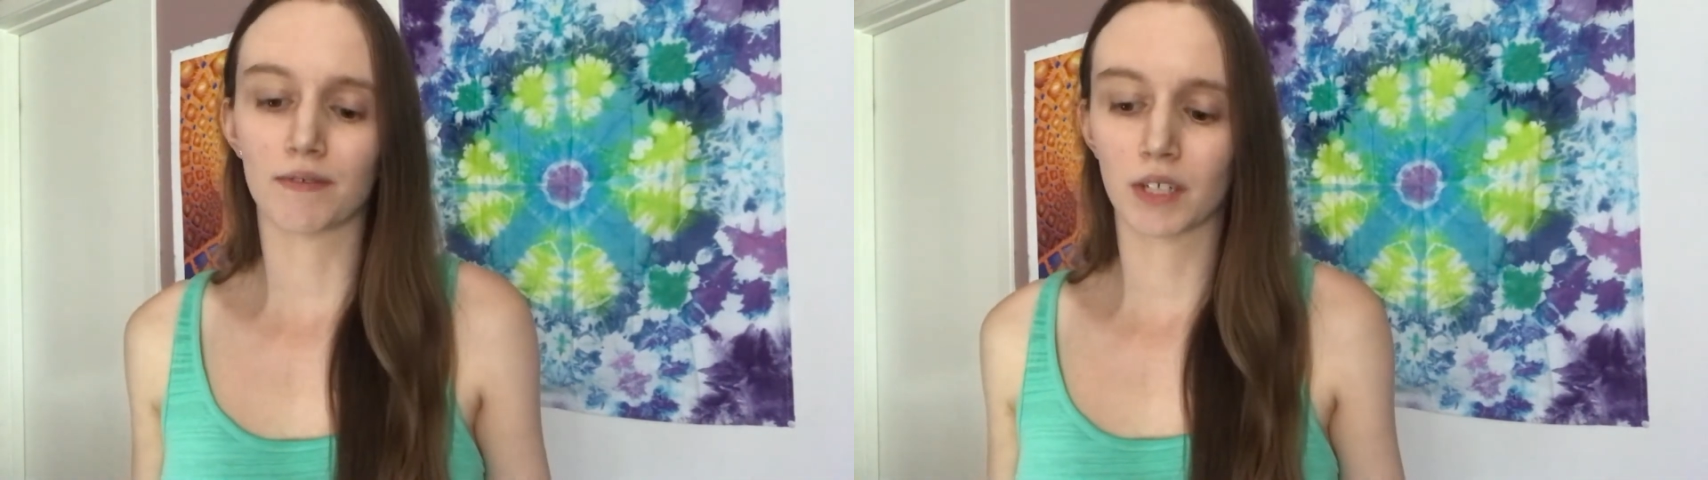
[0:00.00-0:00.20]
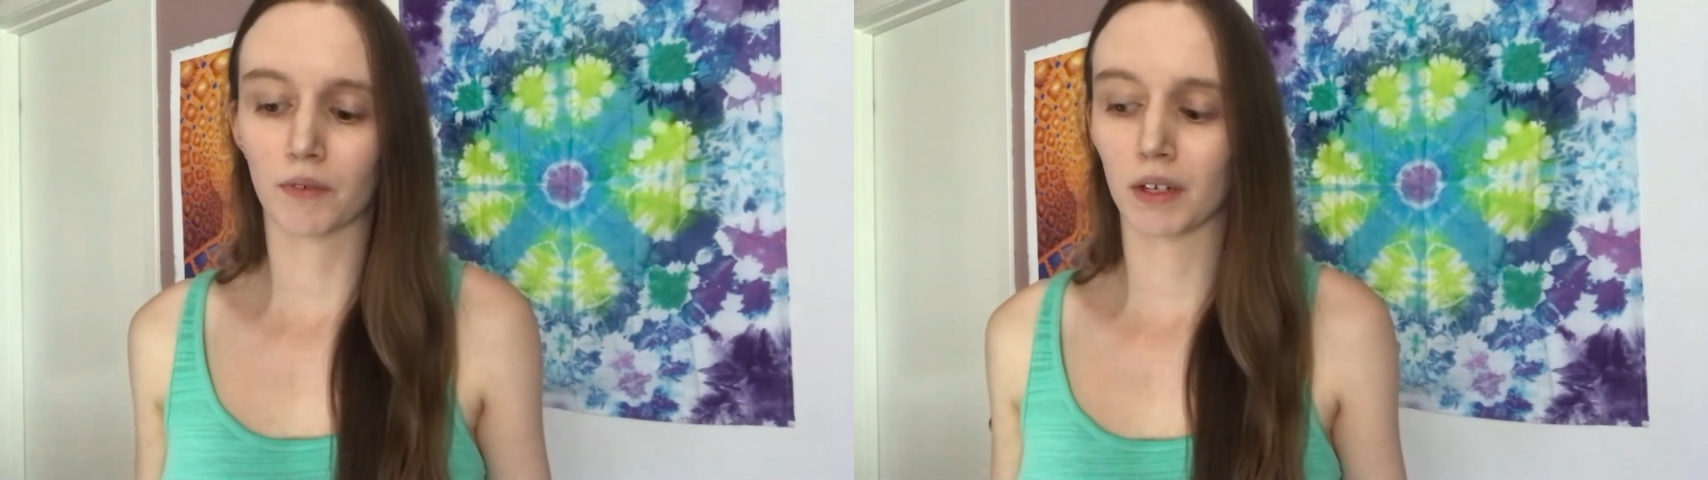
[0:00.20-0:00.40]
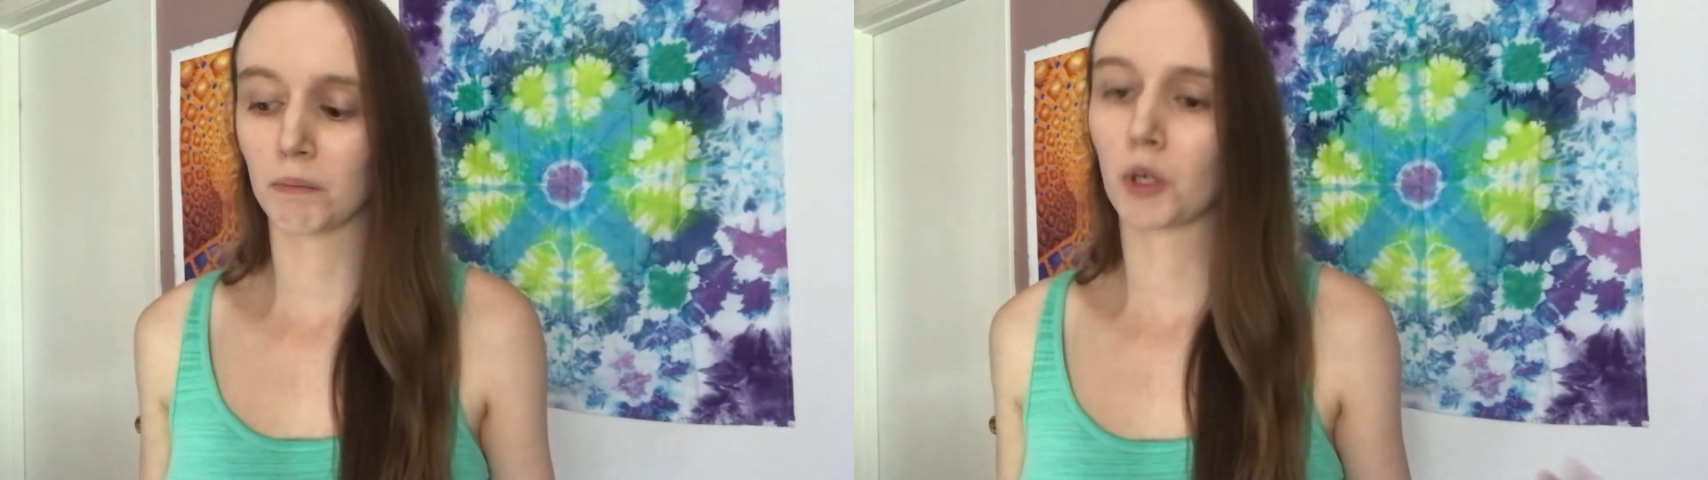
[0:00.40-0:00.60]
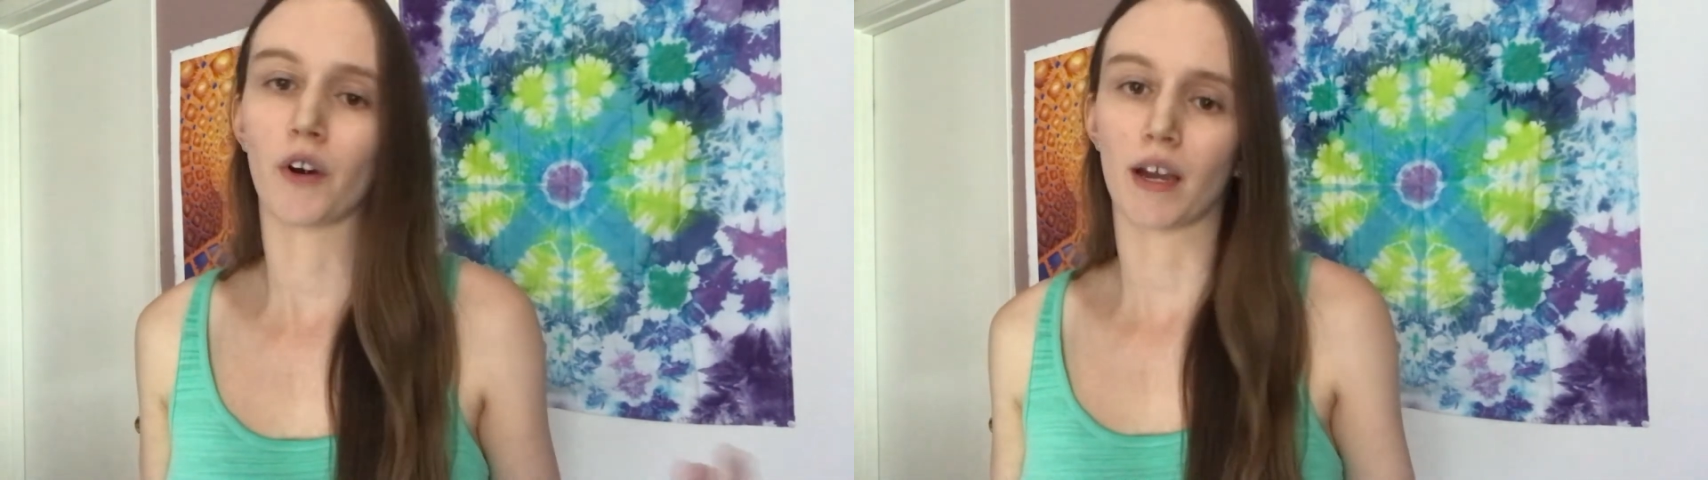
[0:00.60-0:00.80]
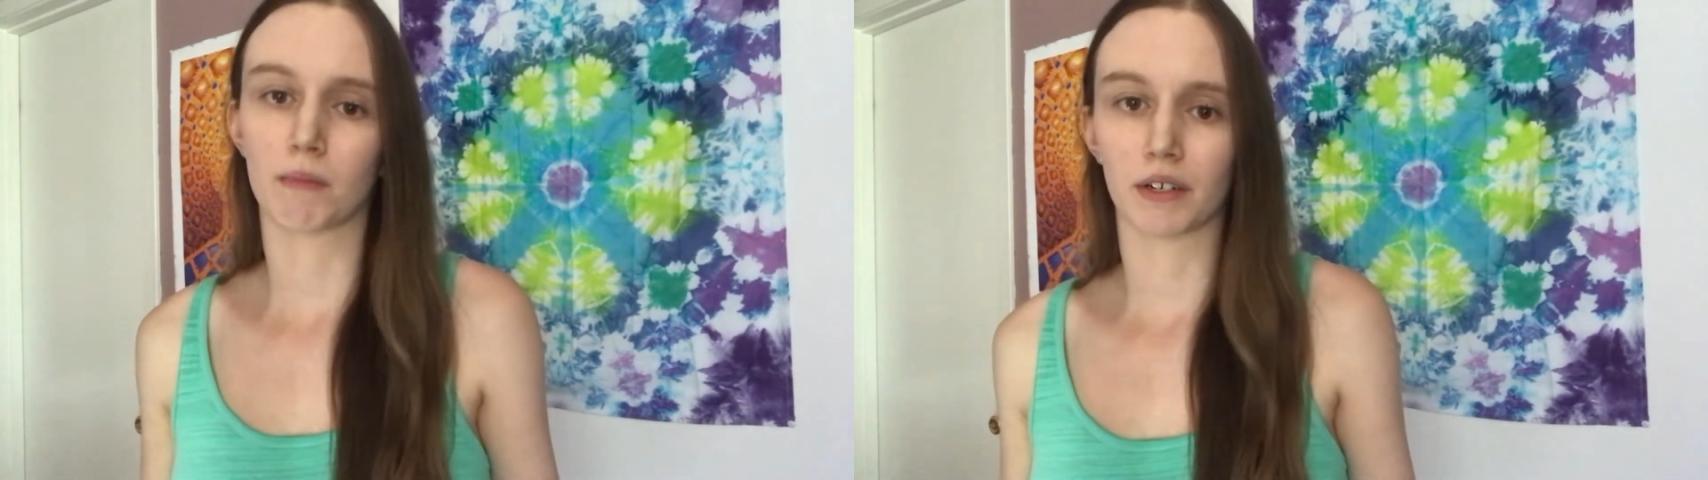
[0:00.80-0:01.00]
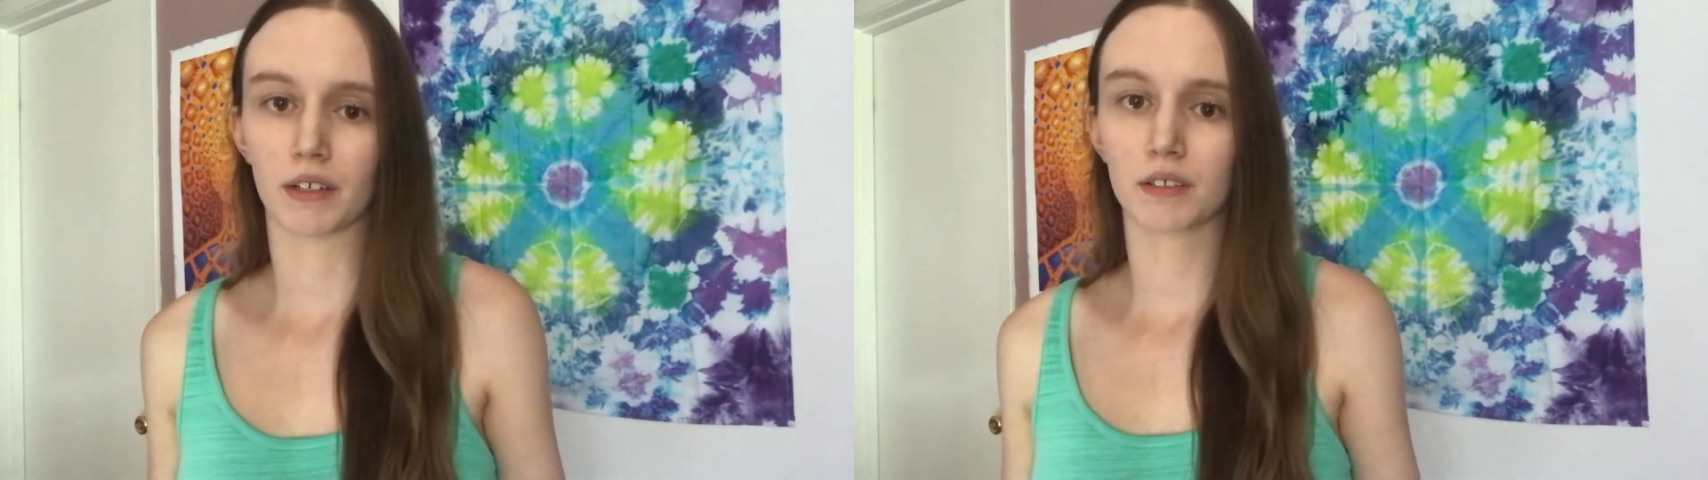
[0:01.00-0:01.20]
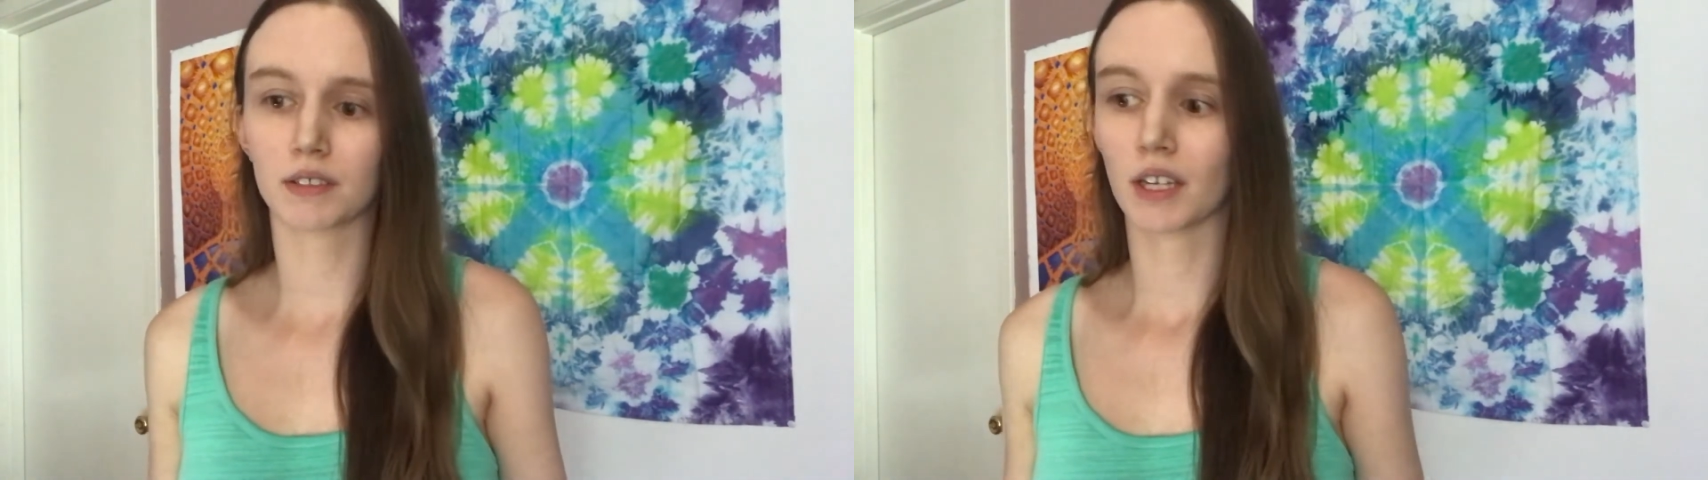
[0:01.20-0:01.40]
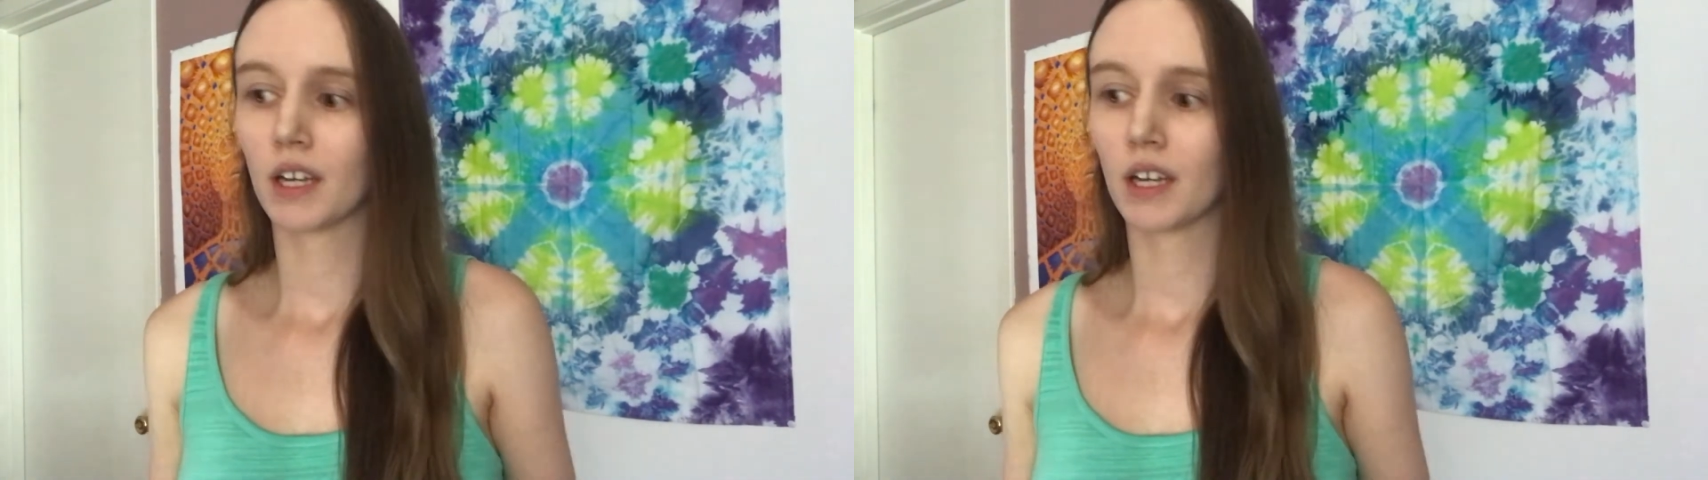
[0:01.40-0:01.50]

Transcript: different parameters.